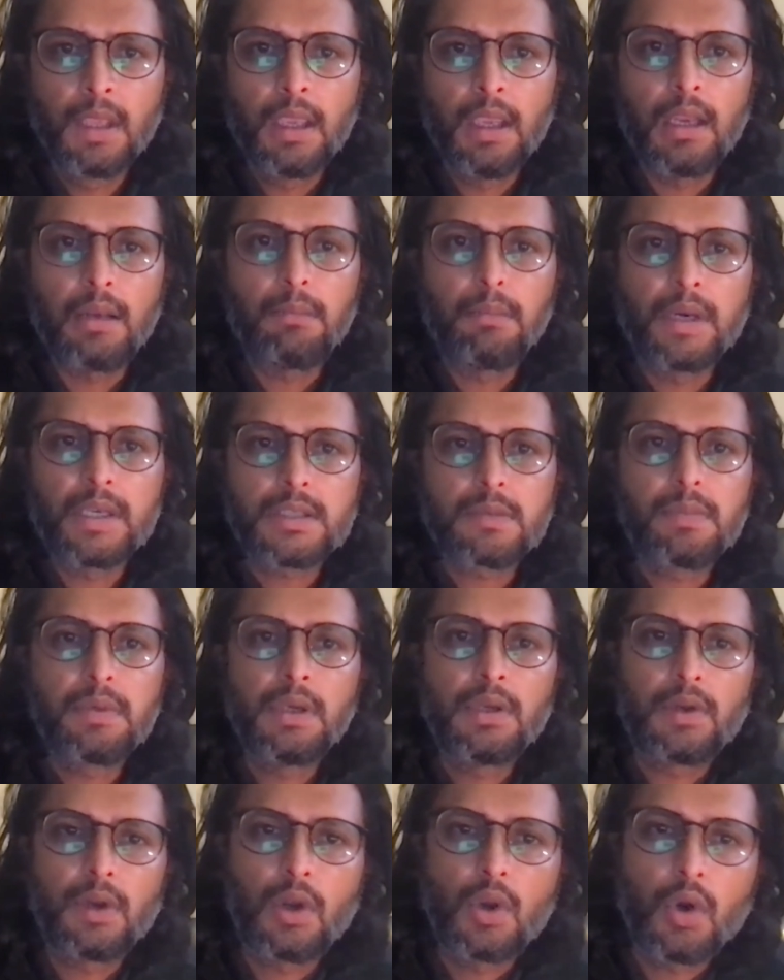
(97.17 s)
It must be
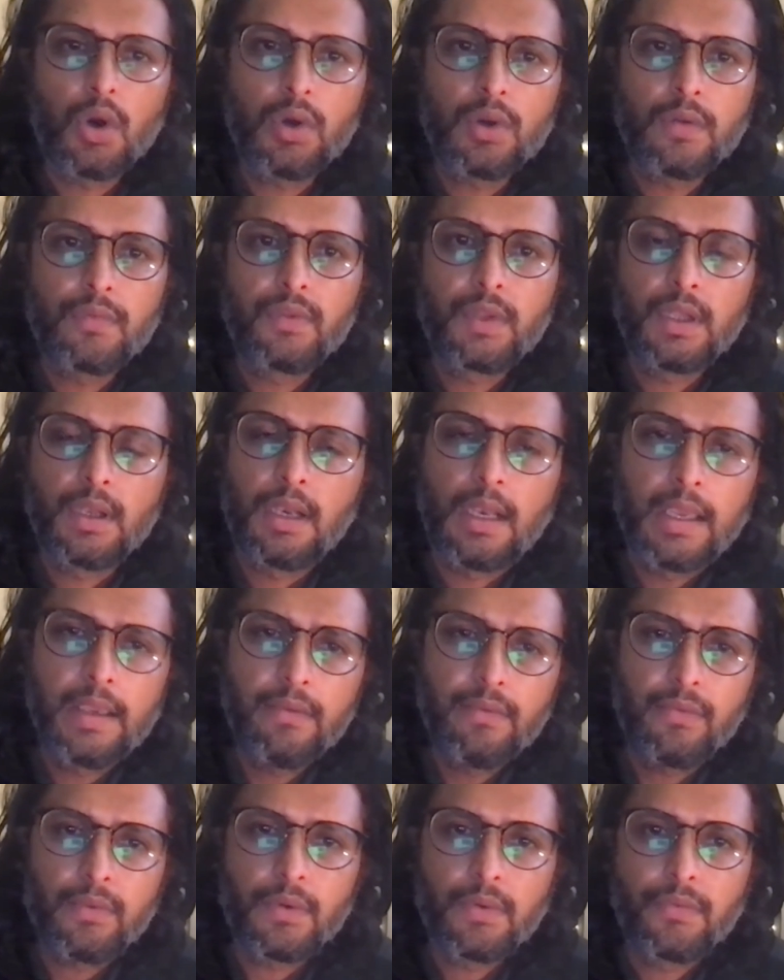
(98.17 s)
a record of their
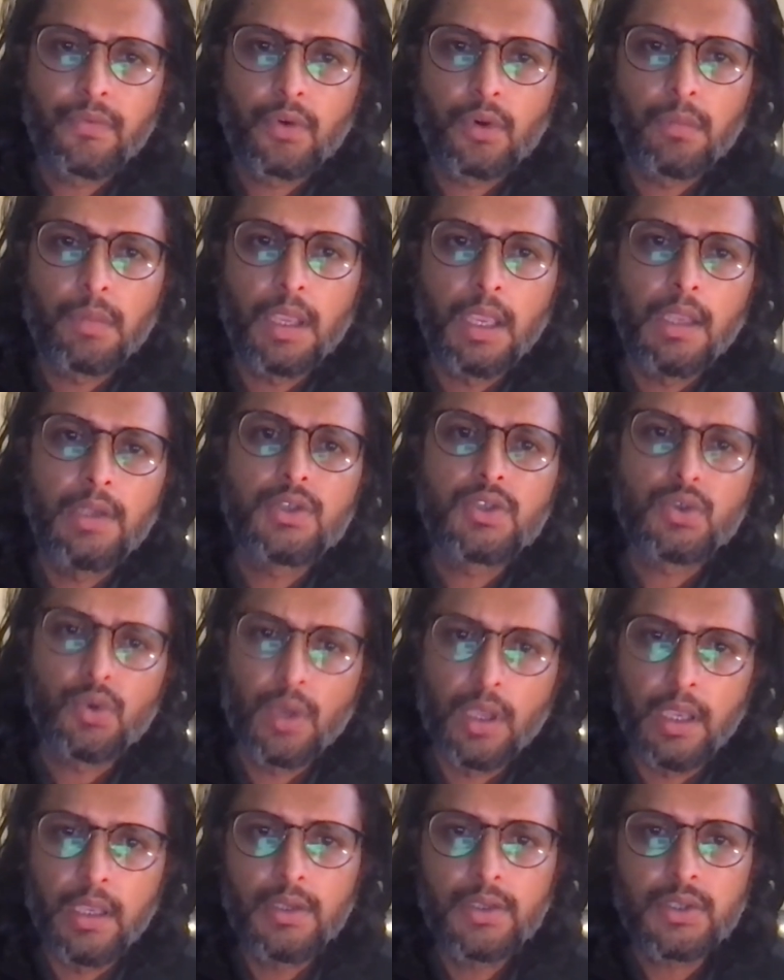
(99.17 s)
life from age to
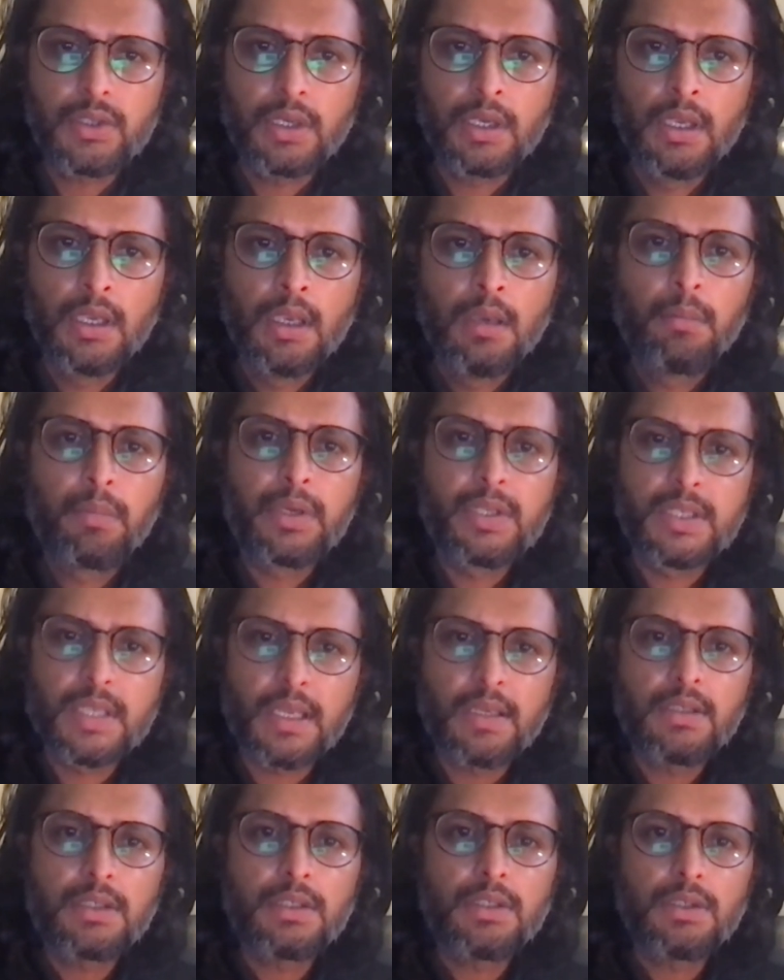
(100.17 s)
age,
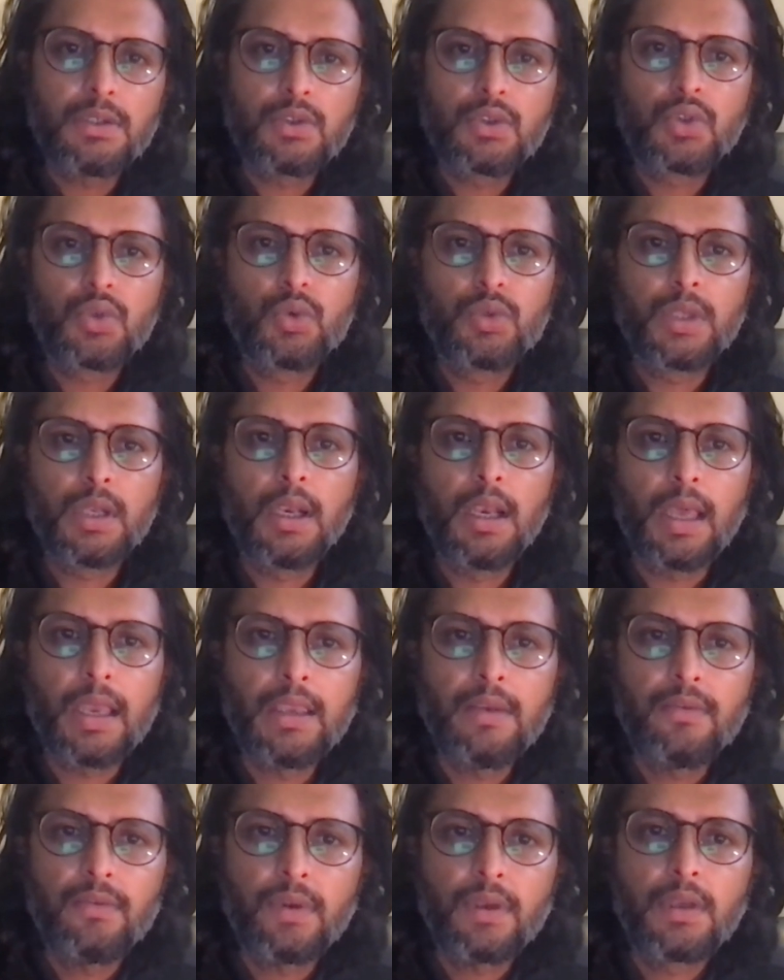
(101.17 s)
presented through the
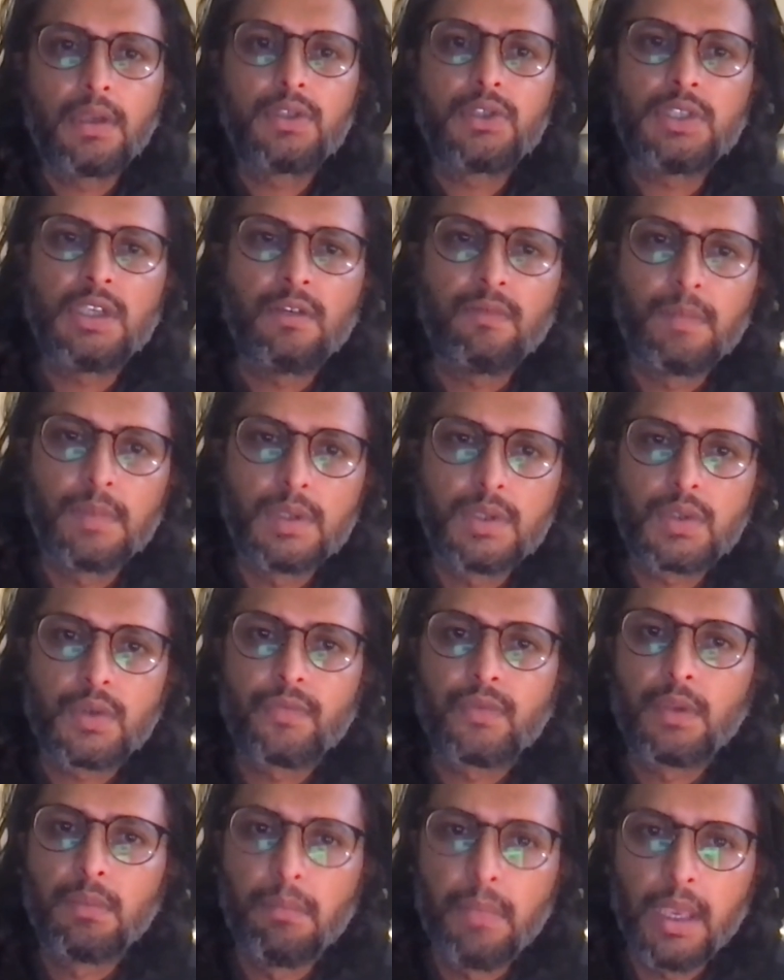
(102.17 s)
life and achievements of
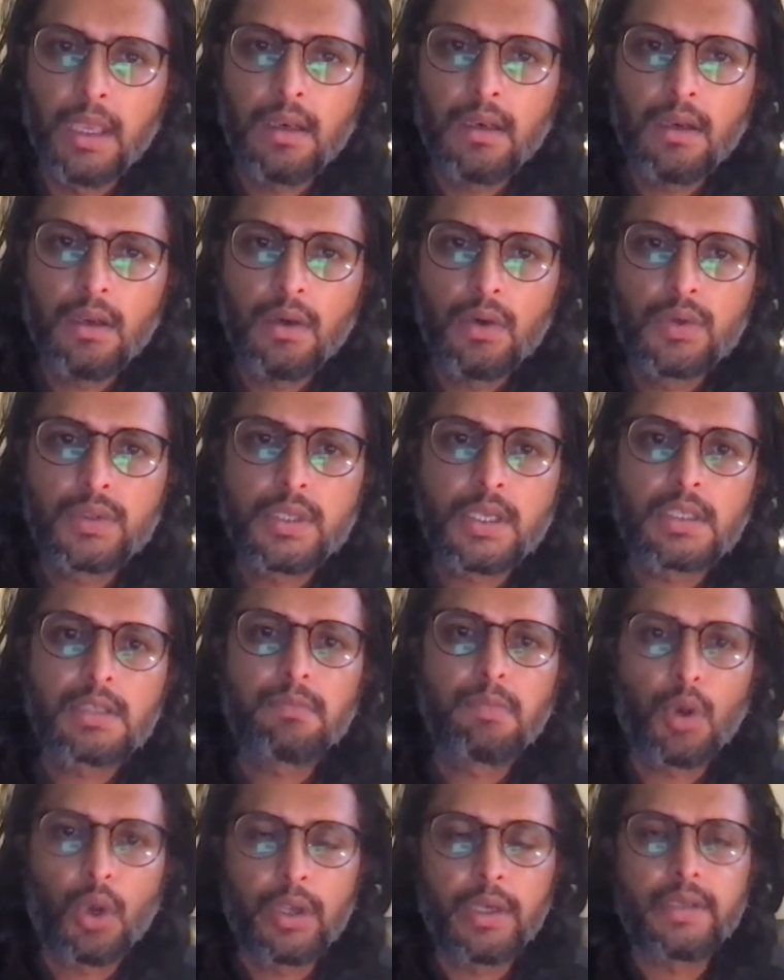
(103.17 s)
the men whose
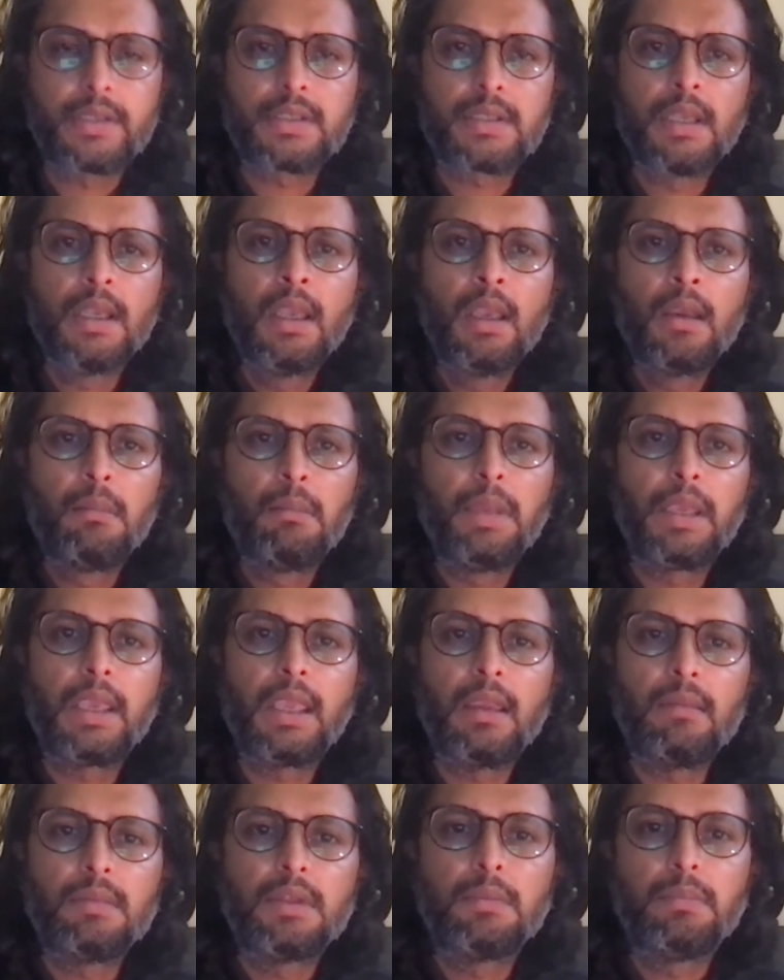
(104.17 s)
exploits
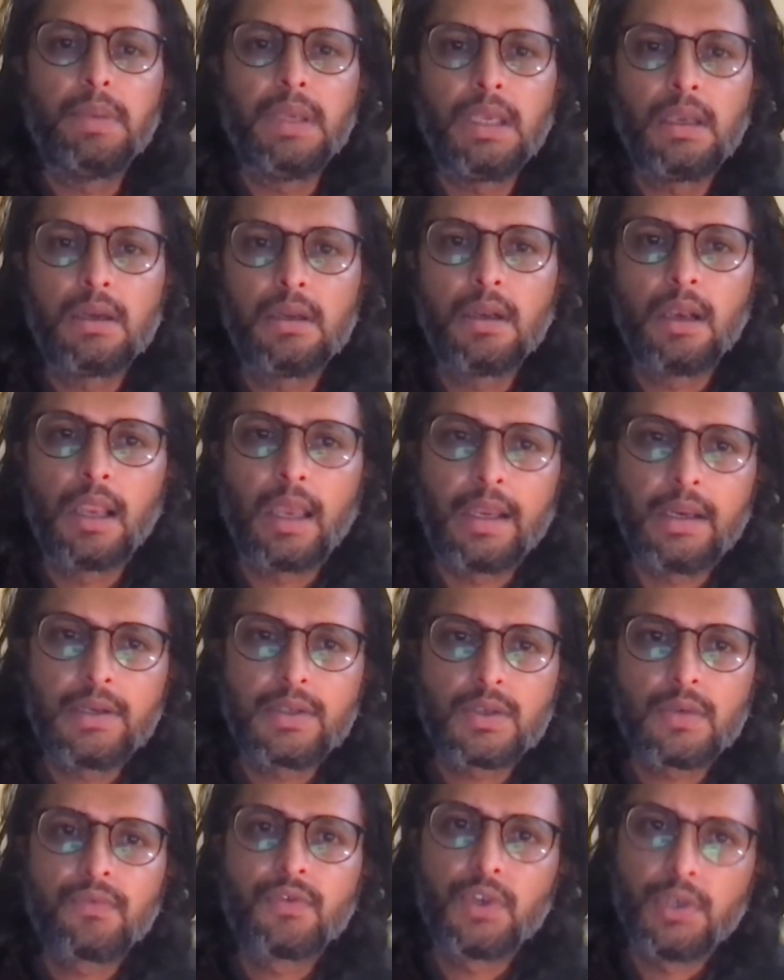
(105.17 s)
became the beacon
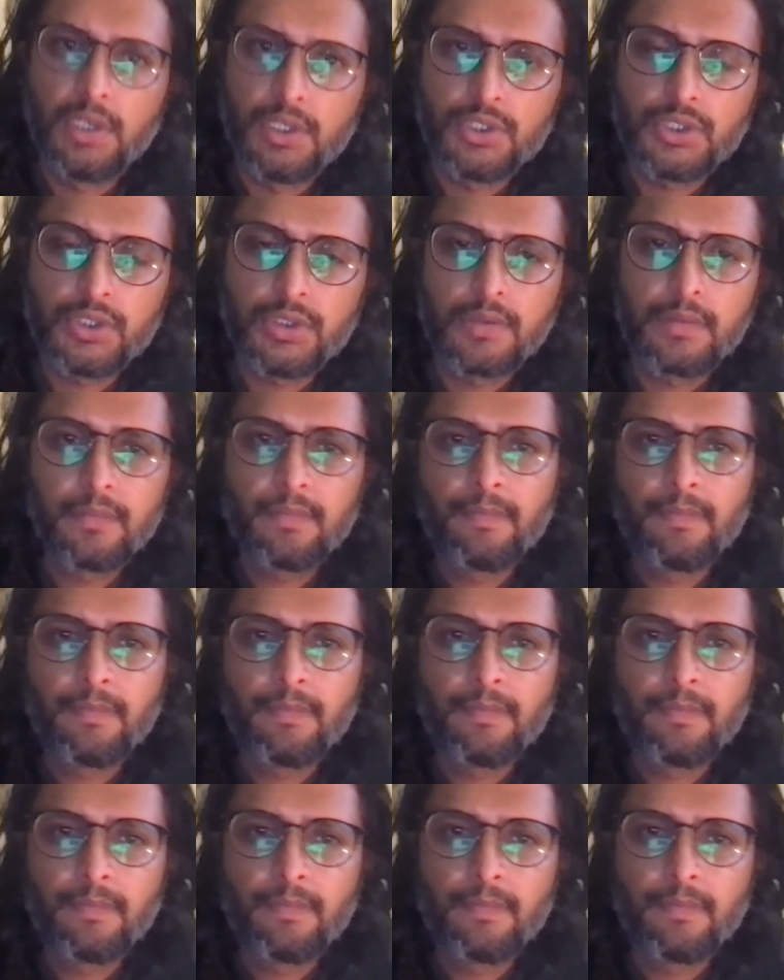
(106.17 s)
lights of tradition,